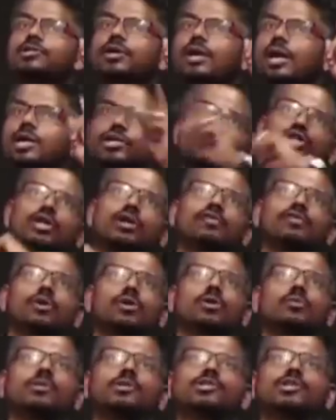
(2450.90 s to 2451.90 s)
you're unsure of your
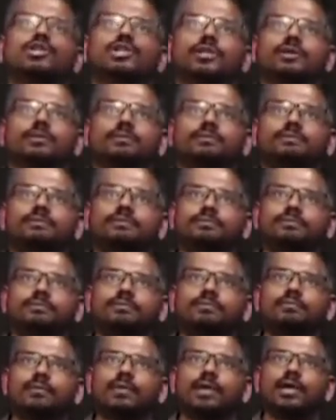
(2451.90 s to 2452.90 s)
own position.
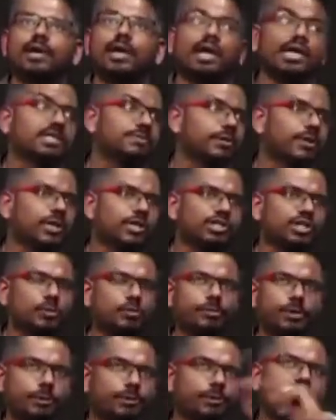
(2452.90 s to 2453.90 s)
It's because your
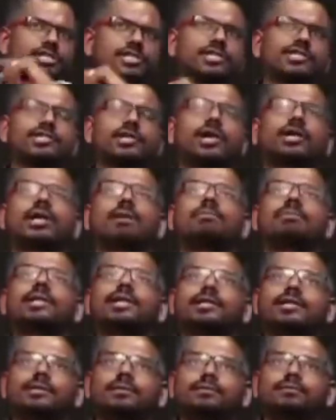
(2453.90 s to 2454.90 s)
preparation is not
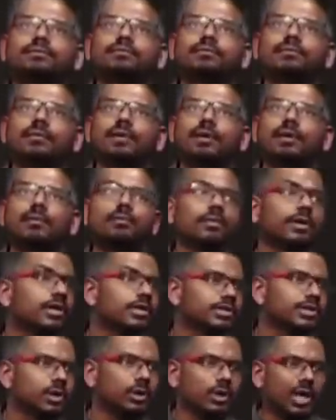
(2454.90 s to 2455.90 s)
complete.
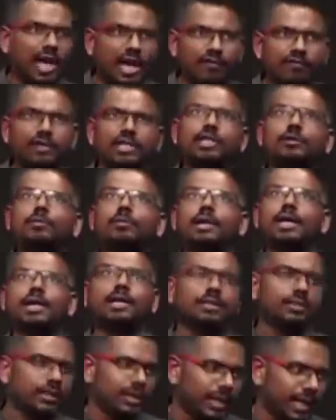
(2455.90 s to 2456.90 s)
Because you haven't
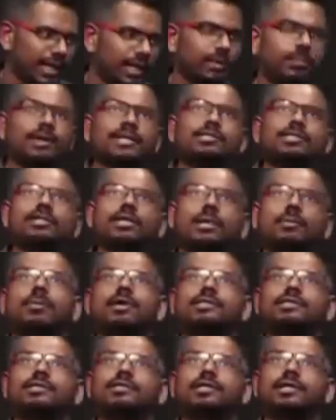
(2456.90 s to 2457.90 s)
built the database or the
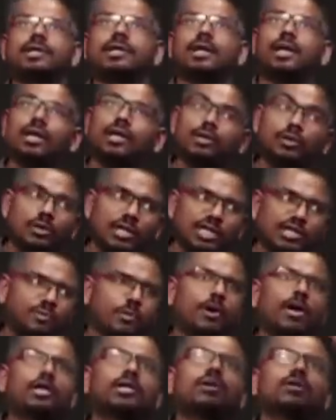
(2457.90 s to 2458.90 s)
repository to
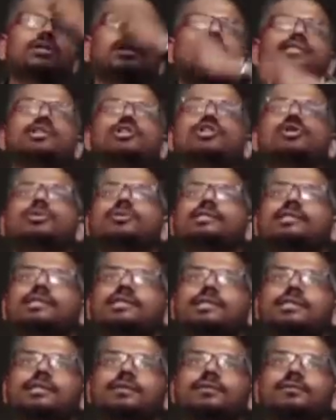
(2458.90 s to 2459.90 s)
respond on these
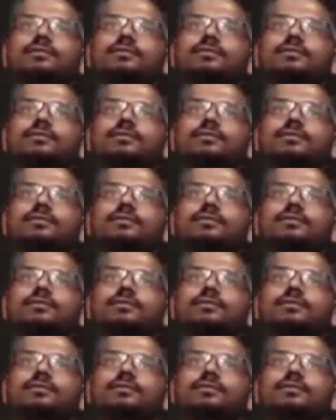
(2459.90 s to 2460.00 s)
issues.